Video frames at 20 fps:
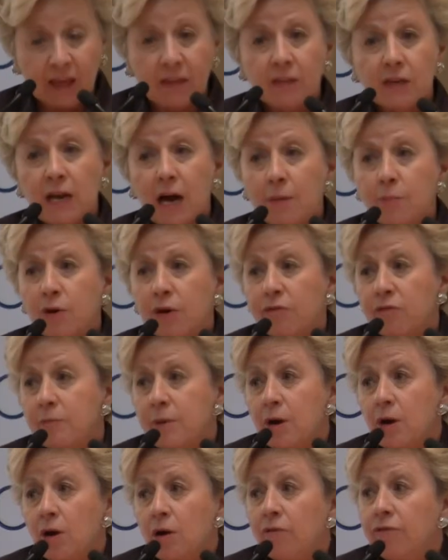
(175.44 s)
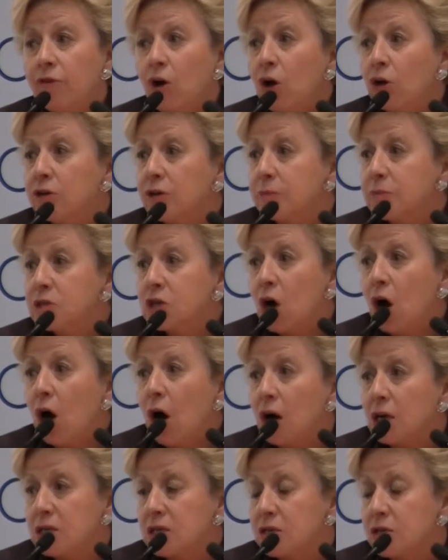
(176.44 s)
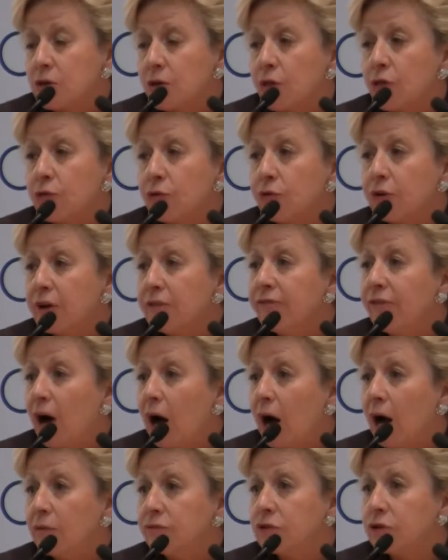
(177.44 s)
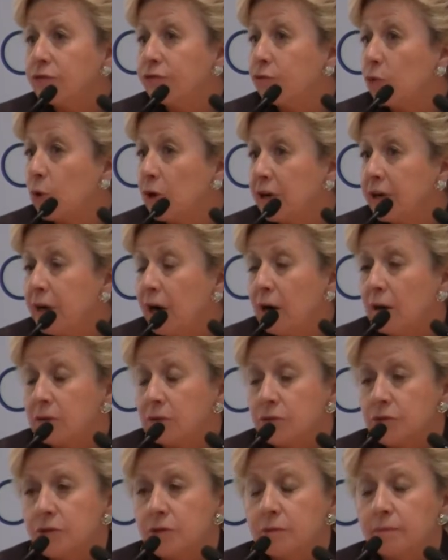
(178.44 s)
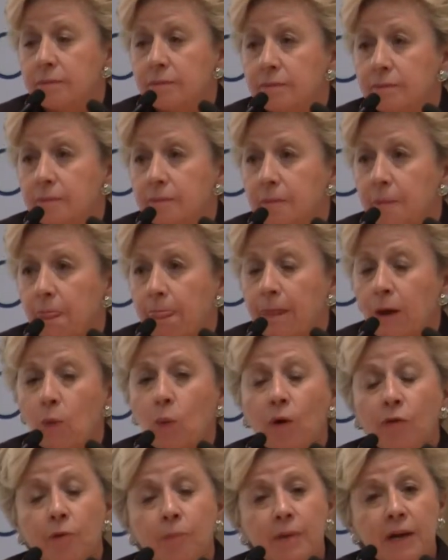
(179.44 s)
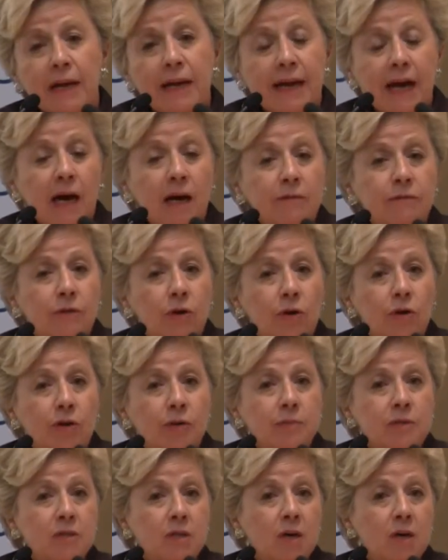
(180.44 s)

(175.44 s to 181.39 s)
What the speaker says: Library of America volumes cost $35 to $40, while the Pléiade volumes